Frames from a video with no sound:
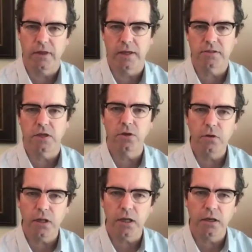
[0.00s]
things that you
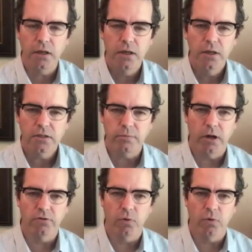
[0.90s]
need to be able to